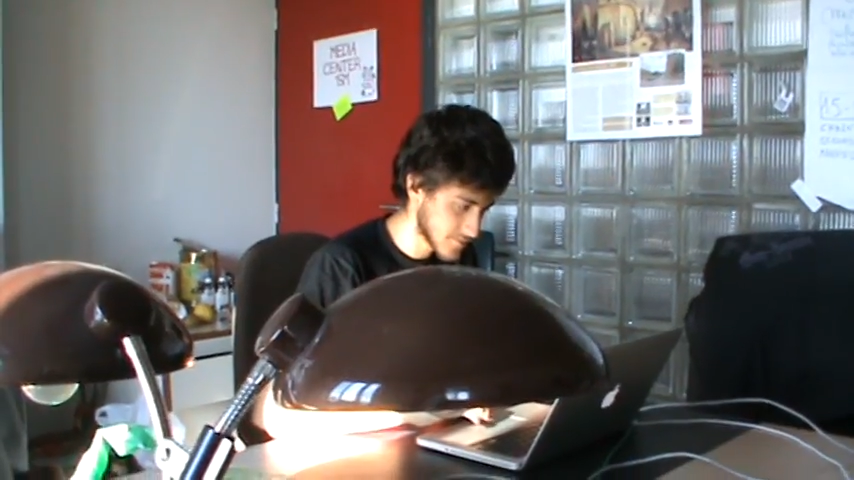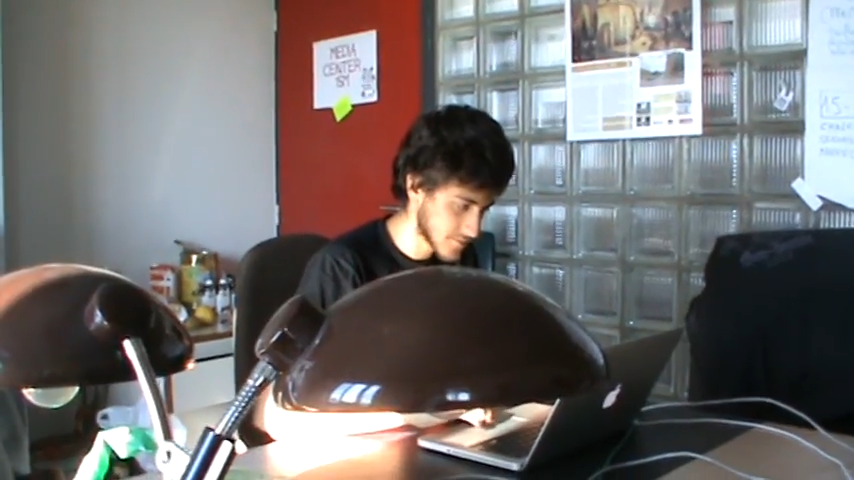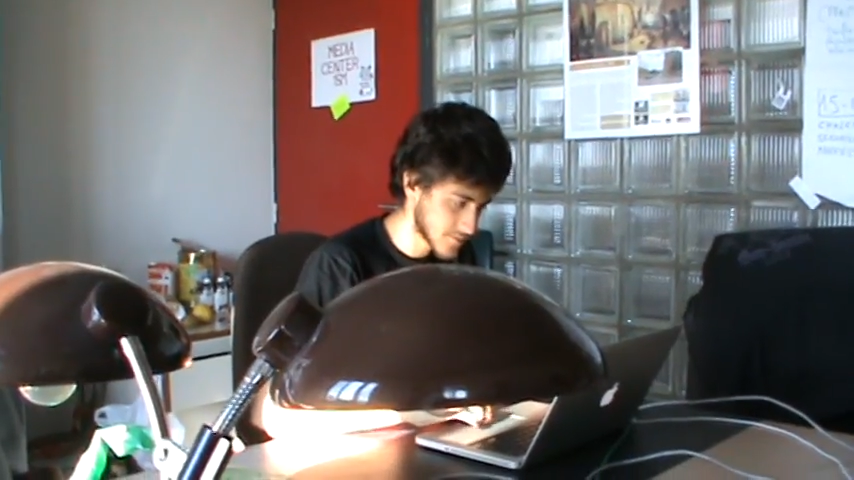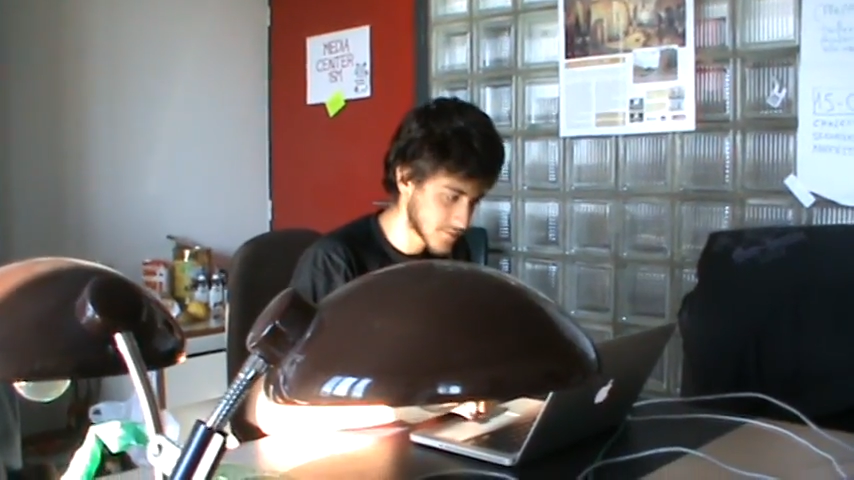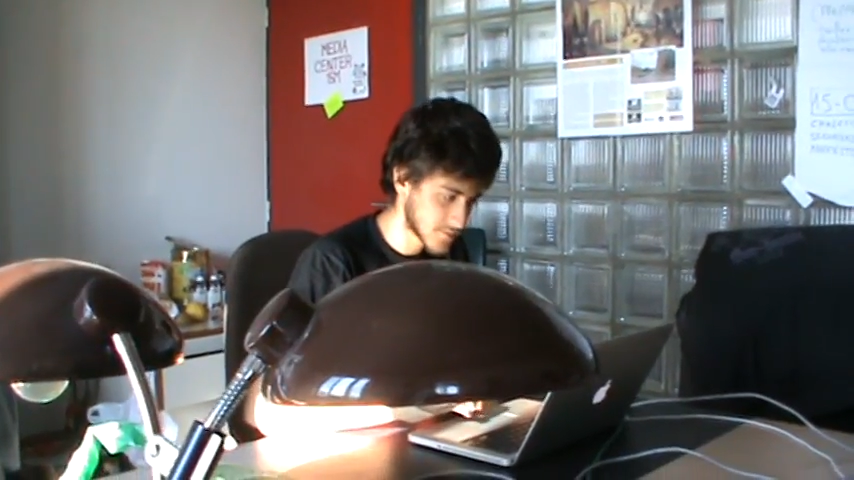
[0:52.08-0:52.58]

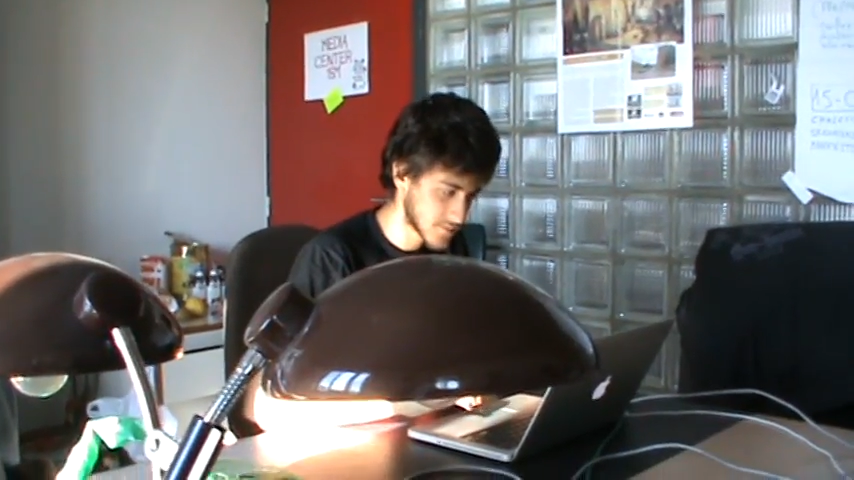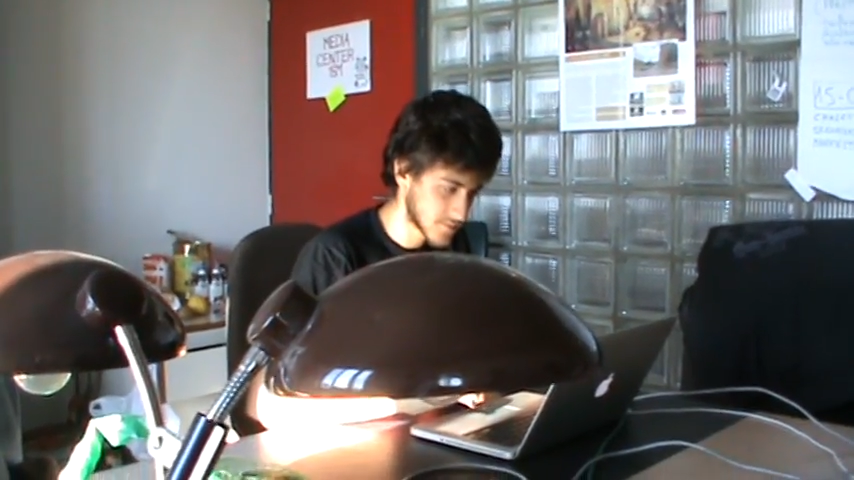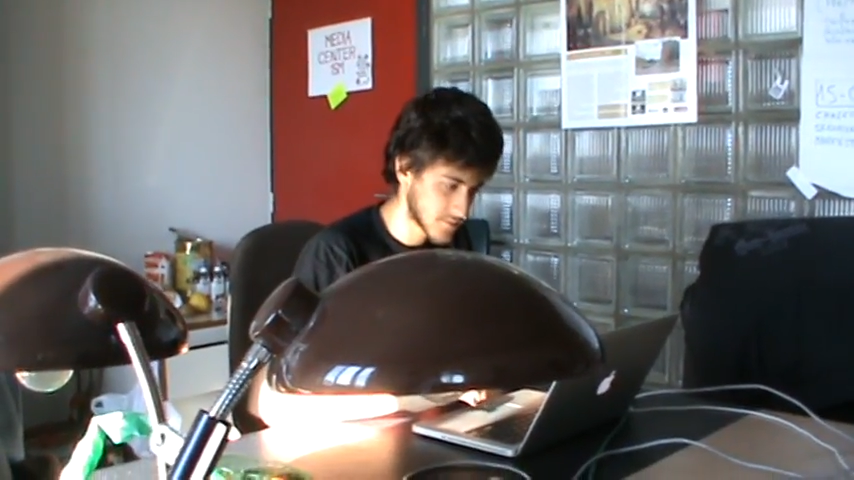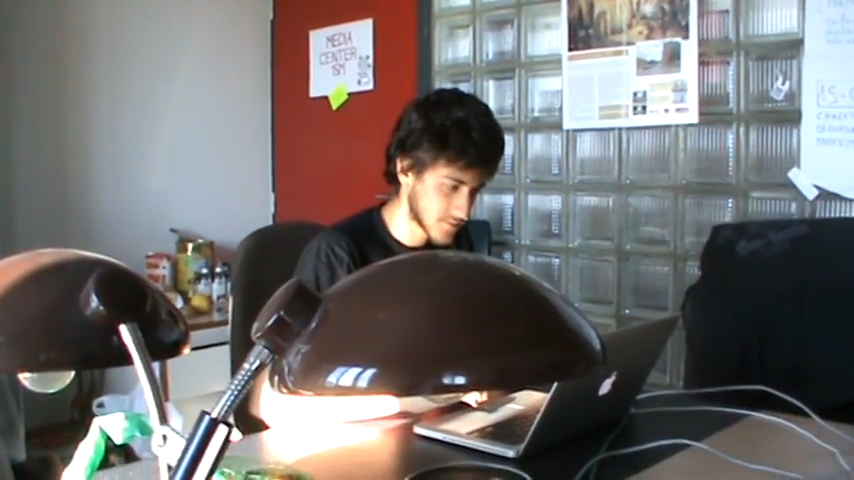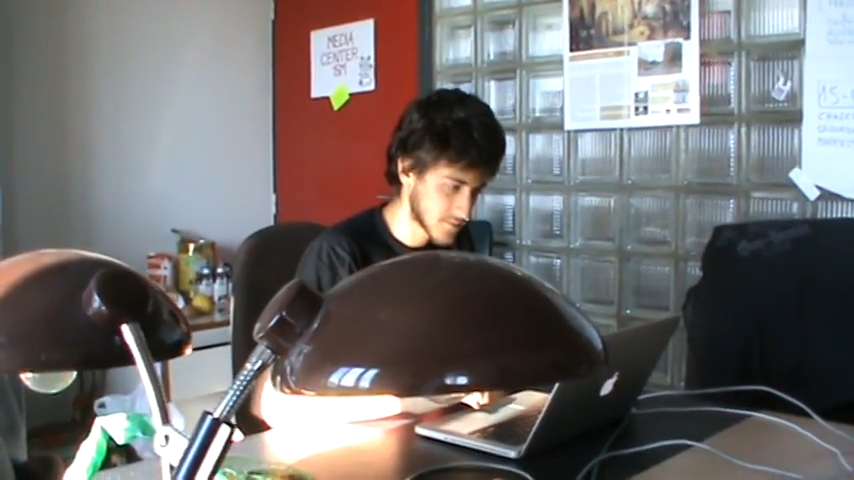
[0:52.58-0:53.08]

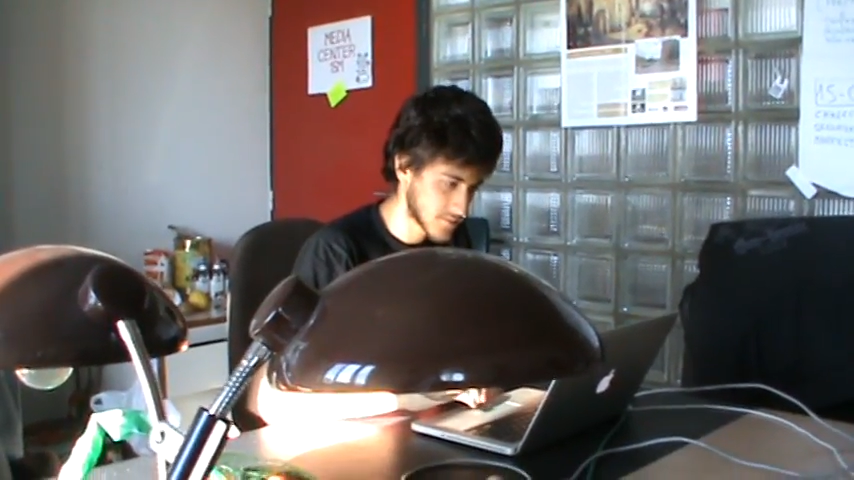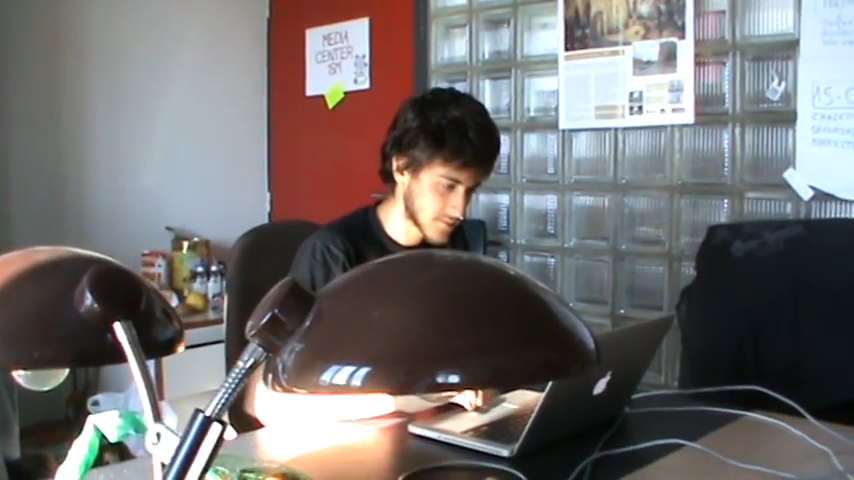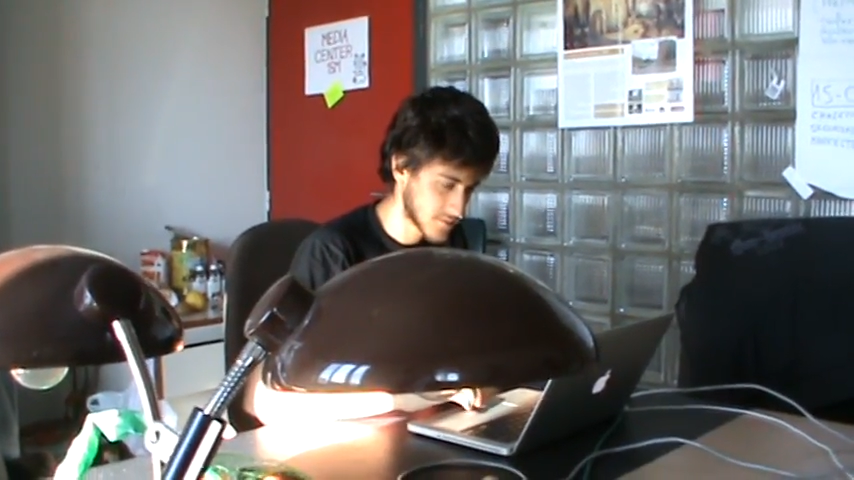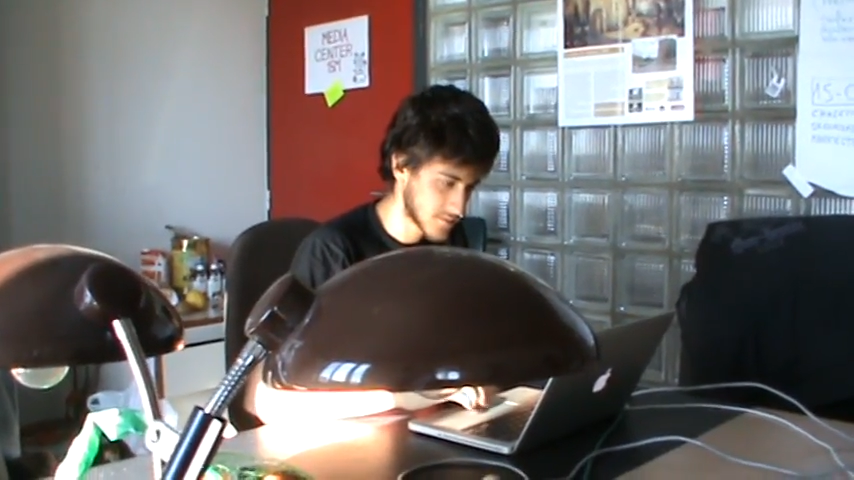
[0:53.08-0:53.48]
movements like